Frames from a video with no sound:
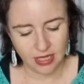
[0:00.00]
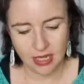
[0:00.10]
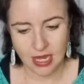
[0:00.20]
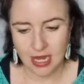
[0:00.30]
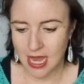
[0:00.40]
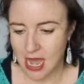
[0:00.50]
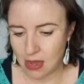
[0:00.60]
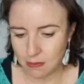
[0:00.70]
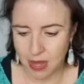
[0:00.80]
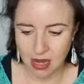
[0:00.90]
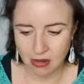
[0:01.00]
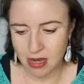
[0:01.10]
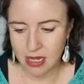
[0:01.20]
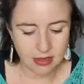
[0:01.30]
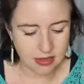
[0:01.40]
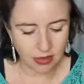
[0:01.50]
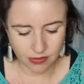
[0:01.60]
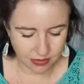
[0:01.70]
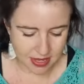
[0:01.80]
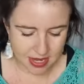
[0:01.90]
getting our bearings on
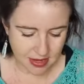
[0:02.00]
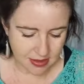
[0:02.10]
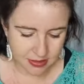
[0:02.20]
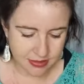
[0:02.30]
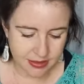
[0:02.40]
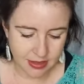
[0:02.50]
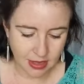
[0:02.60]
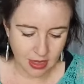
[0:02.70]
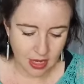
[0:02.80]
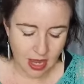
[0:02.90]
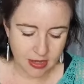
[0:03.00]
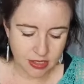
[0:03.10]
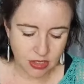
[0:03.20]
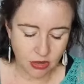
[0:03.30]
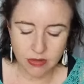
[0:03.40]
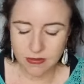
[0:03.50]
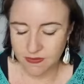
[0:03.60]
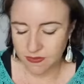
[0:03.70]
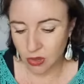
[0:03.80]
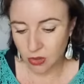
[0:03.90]
things. It could
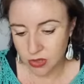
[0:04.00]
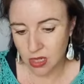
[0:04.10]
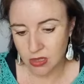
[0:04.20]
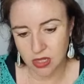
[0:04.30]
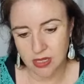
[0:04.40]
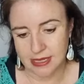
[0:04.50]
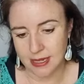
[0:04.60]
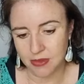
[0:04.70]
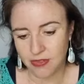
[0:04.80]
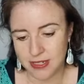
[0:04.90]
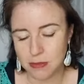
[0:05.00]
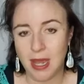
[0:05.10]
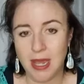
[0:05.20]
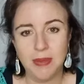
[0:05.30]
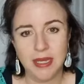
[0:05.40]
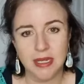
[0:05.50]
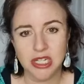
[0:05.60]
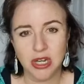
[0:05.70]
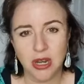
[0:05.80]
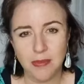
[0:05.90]
also, too, some of us may be in a
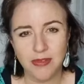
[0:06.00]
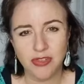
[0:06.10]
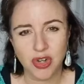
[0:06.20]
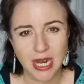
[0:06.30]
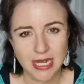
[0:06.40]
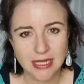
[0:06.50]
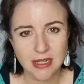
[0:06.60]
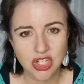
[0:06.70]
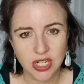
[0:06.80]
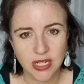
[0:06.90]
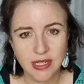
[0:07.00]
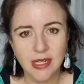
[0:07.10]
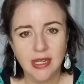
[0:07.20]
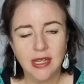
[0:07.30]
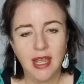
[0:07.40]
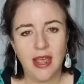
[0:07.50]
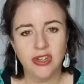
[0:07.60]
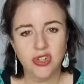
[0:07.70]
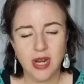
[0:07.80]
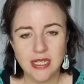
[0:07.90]
time of transition, and
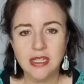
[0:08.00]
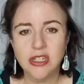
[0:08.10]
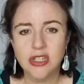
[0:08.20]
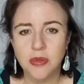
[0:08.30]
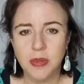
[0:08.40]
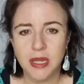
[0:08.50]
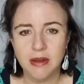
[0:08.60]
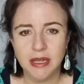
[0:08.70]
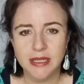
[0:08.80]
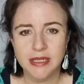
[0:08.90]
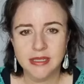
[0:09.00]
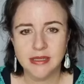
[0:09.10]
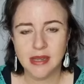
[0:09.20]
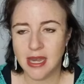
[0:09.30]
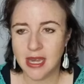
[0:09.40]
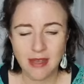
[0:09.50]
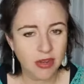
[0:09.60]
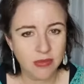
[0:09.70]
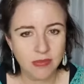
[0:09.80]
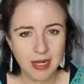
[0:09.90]
transitional periods are never
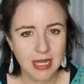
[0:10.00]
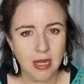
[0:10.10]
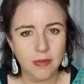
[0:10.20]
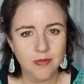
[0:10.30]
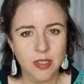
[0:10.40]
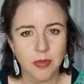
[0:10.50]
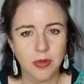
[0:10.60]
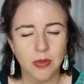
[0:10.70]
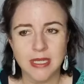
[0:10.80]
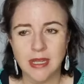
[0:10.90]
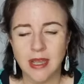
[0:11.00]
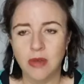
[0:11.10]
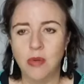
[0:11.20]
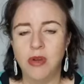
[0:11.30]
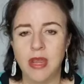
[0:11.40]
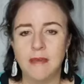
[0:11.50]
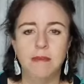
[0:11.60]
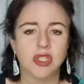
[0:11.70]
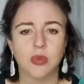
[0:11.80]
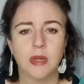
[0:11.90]
really comfortable. It's like when we're in
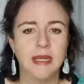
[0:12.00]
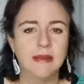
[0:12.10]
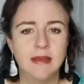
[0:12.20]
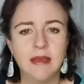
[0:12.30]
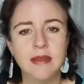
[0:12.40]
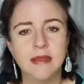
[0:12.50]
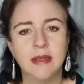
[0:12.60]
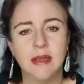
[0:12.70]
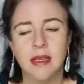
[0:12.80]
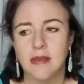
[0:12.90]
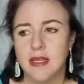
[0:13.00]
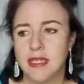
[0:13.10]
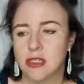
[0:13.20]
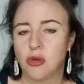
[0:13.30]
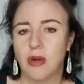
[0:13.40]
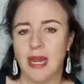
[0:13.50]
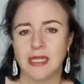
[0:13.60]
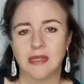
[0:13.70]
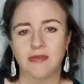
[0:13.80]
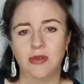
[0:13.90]
between things. This door
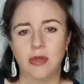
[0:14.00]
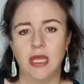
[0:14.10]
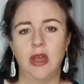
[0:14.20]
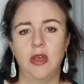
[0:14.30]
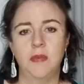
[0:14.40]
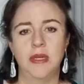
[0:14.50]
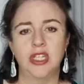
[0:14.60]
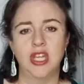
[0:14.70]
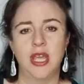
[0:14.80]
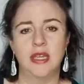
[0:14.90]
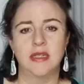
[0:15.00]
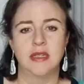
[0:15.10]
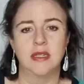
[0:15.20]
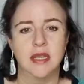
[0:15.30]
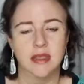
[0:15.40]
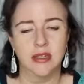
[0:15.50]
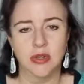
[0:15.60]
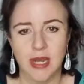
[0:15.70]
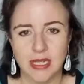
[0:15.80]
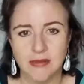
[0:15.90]
hasn't fully opened yet, and this other
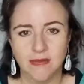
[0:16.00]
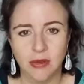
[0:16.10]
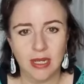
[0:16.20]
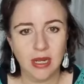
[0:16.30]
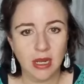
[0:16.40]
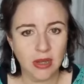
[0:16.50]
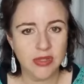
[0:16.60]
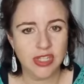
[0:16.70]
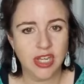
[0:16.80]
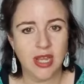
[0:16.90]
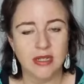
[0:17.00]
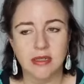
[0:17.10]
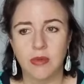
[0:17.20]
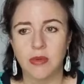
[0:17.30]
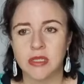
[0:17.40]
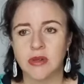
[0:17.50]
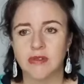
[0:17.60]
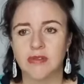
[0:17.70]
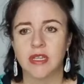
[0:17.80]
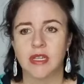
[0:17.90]
door hasn't fully closed yet. So we're sort
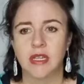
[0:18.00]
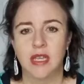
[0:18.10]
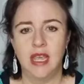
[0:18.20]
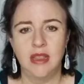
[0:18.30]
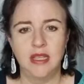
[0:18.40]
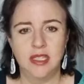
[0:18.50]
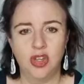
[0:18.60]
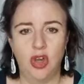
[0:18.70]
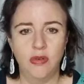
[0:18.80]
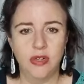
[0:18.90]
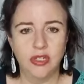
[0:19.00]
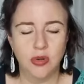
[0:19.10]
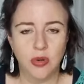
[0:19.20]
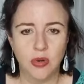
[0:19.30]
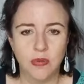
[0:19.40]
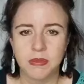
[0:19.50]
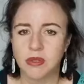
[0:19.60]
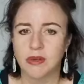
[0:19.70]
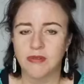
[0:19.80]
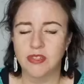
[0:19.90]
of in this corridor
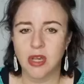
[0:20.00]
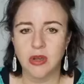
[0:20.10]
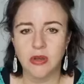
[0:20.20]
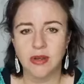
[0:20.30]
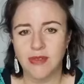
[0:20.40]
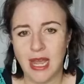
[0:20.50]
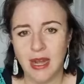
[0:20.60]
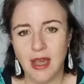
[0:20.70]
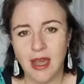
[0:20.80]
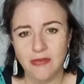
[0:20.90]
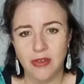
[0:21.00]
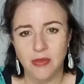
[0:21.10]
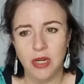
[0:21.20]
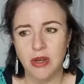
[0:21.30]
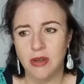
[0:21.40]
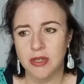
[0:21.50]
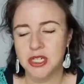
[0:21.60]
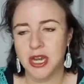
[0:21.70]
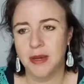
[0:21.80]
sort of zone of our life, and we're not,